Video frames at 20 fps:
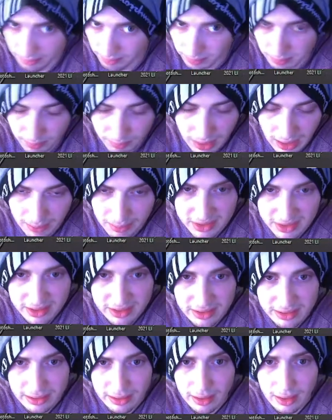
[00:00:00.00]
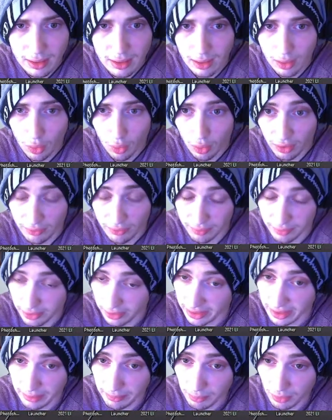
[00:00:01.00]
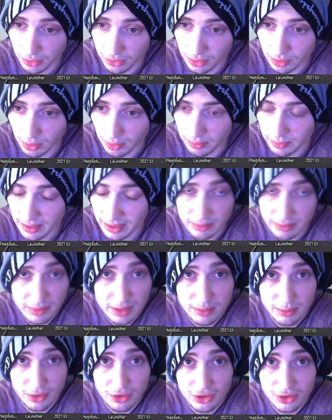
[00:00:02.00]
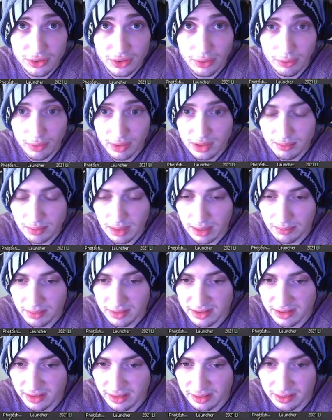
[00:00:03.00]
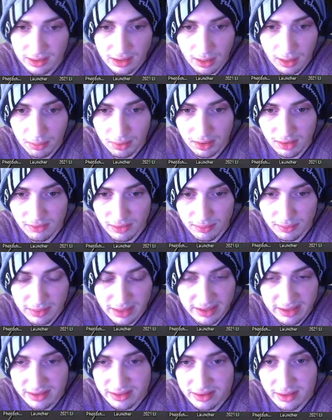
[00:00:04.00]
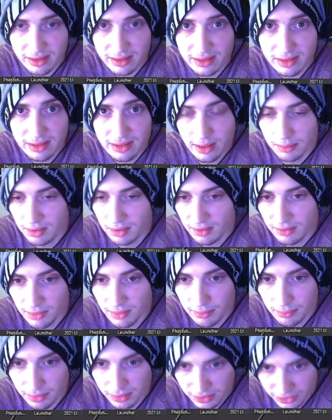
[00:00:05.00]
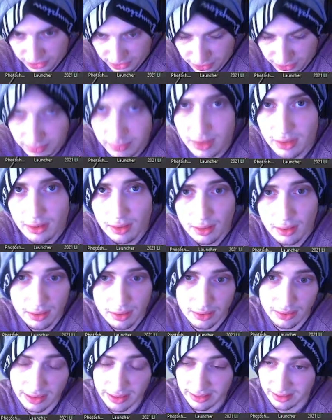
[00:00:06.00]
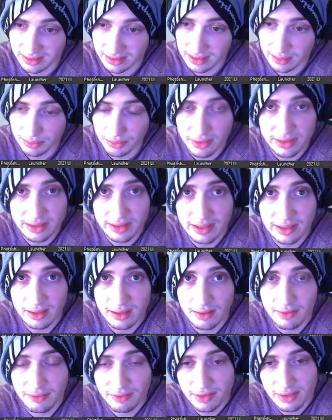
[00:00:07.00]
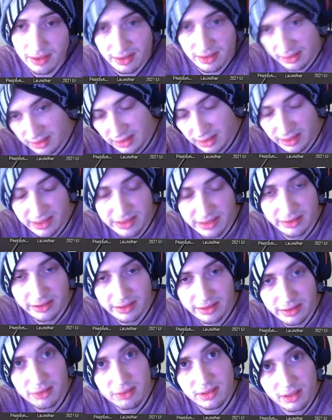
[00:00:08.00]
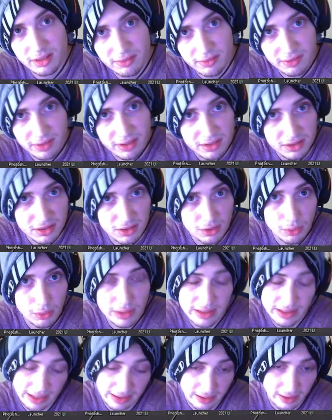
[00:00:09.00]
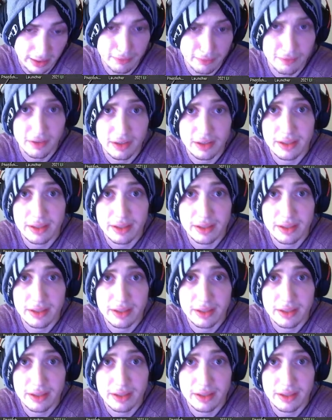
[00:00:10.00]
pop a stun. Or if you're getting multiple enemies pushing you at once, pop a stun, couple of them get stunned, couple of them push you. You get to separate that gunfight, you get to isolate those gunfights, you win that gunfight.